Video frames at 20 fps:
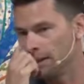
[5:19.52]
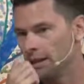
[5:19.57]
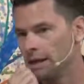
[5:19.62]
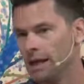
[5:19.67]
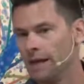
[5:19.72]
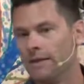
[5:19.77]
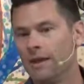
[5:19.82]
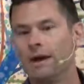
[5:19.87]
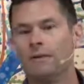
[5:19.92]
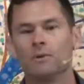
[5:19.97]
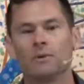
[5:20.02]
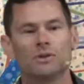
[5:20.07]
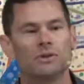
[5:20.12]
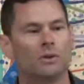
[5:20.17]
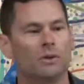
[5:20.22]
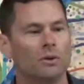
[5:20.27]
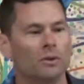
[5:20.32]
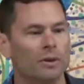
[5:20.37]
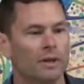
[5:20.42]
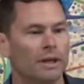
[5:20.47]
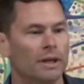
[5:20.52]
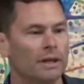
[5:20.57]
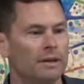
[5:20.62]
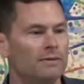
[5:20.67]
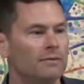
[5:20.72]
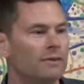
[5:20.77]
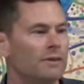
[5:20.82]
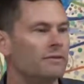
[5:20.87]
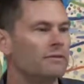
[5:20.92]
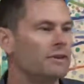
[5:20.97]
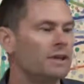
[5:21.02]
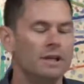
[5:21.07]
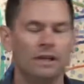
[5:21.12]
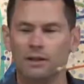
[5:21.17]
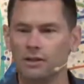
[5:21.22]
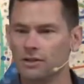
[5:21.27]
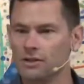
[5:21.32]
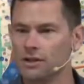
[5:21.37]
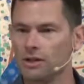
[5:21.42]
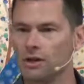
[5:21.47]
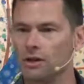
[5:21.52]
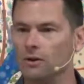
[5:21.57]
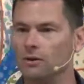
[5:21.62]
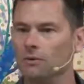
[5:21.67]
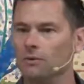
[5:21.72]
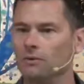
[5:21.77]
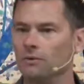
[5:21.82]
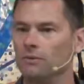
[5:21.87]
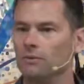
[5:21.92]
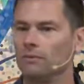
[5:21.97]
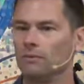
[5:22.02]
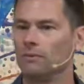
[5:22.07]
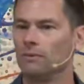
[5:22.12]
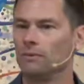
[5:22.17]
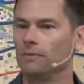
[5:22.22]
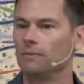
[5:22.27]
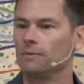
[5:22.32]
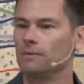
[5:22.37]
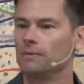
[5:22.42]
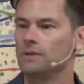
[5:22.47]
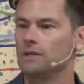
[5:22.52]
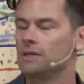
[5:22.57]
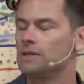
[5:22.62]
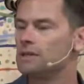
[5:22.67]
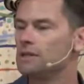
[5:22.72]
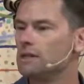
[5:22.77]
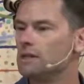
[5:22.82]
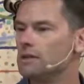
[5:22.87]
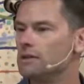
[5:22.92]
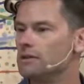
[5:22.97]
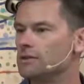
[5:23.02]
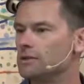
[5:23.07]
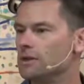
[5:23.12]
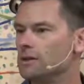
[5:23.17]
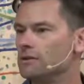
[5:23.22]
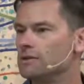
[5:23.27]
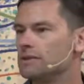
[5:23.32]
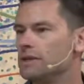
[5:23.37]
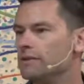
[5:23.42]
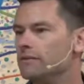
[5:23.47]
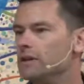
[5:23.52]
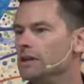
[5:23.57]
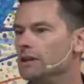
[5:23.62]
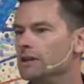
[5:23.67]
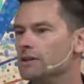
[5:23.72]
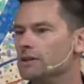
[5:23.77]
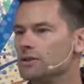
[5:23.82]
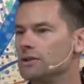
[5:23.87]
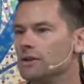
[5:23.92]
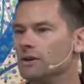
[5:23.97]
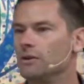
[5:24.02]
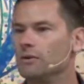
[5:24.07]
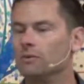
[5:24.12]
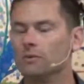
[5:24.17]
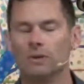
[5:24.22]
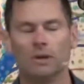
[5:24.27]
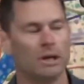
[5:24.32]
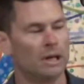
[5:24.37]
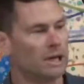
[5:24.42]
And that was only 50 years ago, 60 years ago, 70 years ago,